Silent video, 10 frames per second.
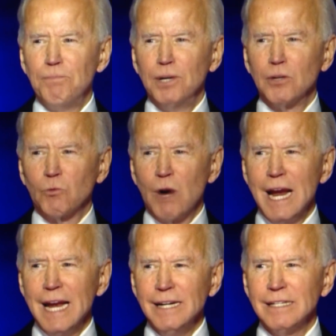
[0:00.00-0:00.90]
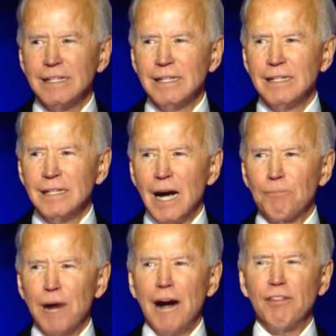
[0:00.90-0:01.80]
we built and ran.
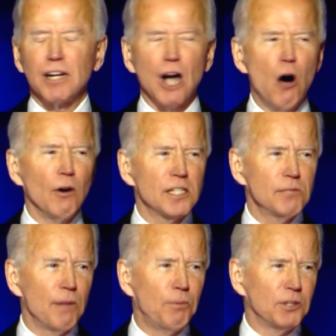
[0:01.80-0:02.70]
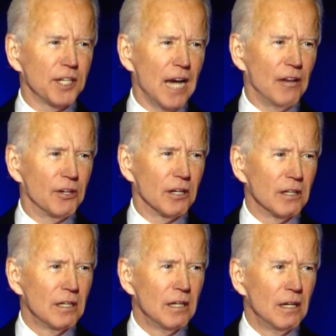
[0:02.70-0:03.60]
I'm proud of the coalition we put together,
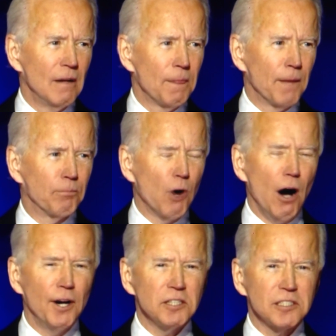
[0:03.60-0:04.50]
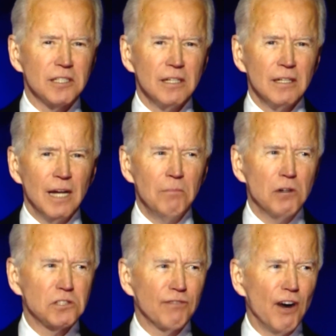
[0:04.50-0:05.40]
the broadest and
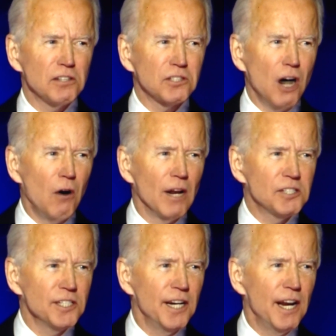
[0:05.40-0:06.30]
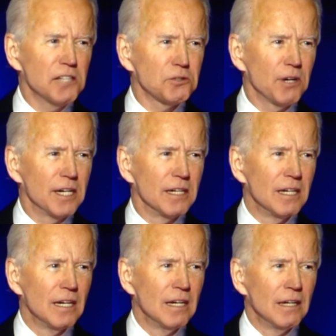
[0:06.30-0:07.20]
most diverse coalition in history.
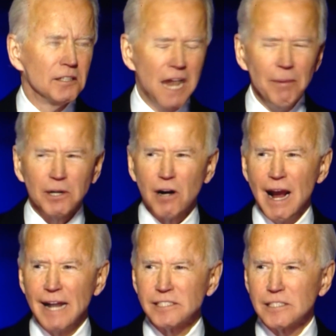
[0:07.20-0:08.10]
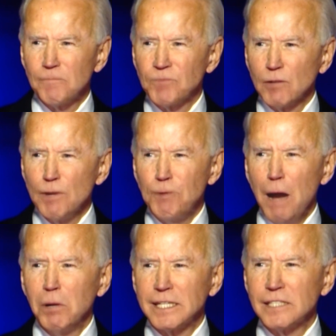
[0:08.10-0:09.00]
Democrats,
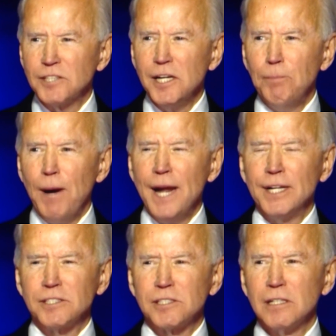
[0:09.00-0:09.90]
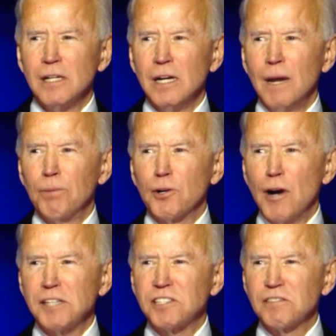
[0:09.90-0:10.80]
Republicans, independents,
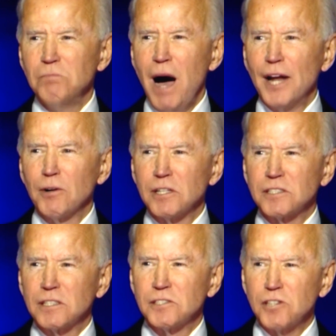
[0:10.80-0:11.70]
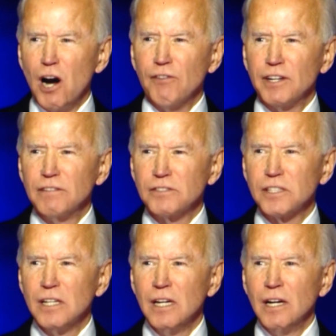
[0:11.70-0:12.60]
progressives, moderates,
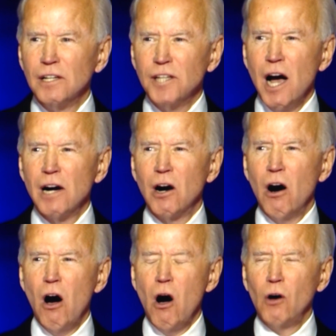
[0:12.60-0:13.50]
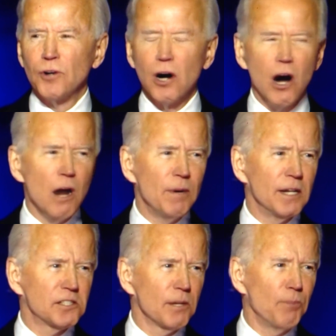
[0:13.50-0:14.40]
conservatives, young, old,
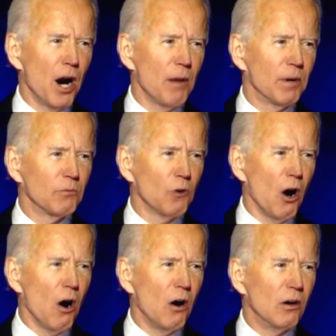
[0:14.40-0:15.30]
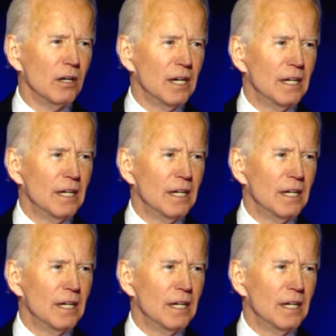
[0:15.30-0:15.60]
urban, suburban, rural,